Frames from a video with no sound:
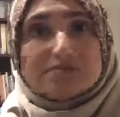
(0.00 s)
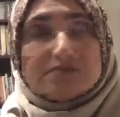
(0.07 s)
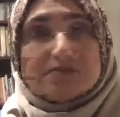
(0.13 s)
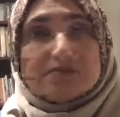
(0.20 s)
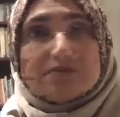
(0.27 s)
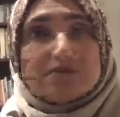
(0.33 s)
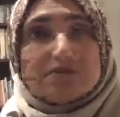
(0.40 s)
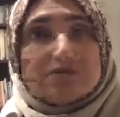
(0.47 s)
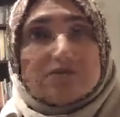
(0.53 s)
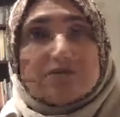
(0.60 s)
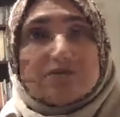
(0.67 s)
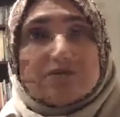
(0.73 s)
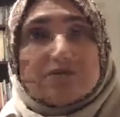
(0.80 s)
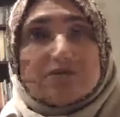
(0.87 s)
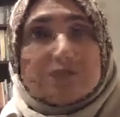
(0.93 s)
you know, if
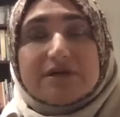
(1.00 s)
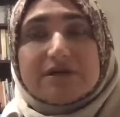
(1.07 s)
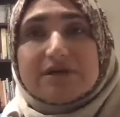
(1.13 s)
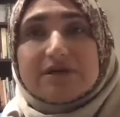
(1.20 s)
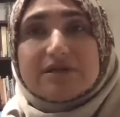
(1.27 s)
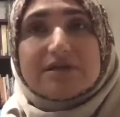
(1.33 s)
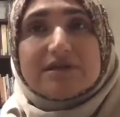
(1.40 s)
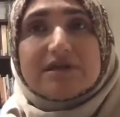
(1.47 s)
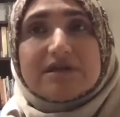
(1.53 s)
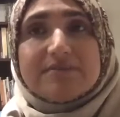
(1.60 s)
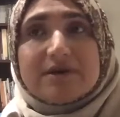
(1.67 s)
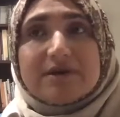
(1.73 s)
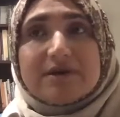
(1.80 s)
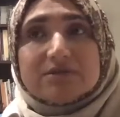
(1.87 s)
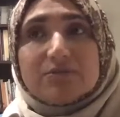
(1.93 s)
we think about
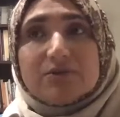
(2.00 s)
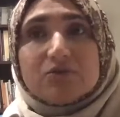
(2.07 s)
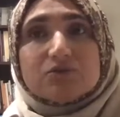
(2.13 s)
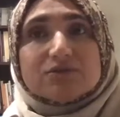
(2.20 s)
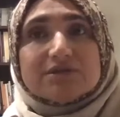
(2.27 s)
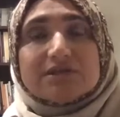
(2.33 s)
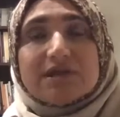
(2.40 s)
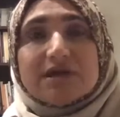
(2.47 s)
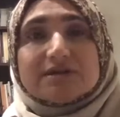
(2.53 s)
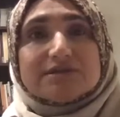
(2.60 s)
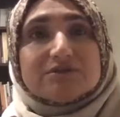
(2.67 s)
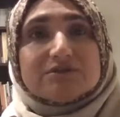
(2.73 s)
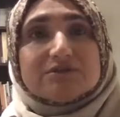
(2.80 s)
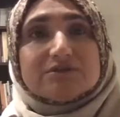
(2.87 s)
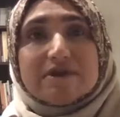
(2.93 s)
someone who's lost
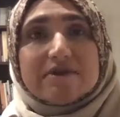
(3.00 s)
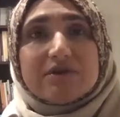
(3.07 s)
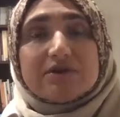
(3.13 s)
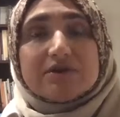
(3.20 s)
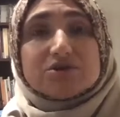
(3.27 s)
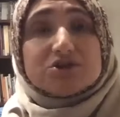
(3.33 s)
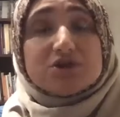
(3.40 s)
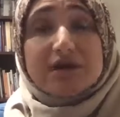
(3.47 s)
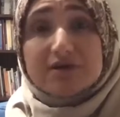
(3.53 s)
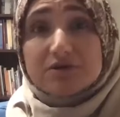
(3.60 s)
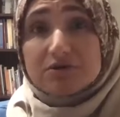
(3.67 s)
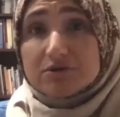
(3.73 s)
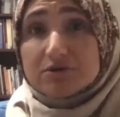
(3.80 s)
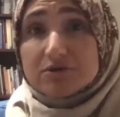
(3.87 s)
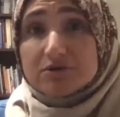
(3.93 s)
their
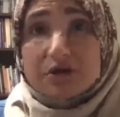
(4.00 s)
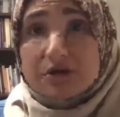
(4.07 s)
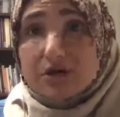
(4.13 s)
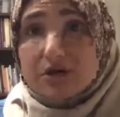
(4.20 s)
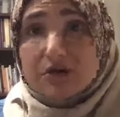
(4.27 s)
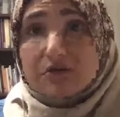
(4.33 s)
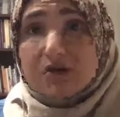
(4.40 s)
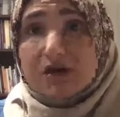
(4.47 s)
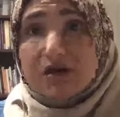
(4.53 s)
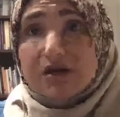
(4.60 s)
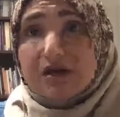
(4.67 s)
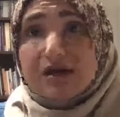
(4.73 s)
child, right?